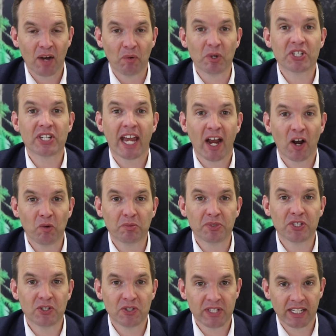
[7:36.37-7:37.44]
which
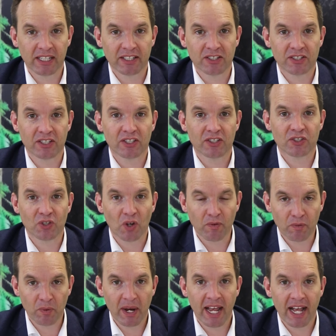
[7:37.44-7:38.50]
helps New Zealand
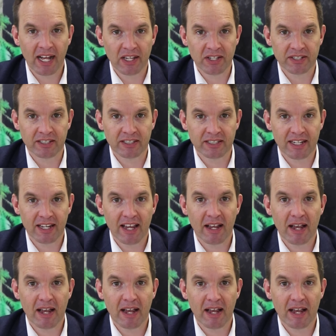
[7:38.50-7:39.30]
software houses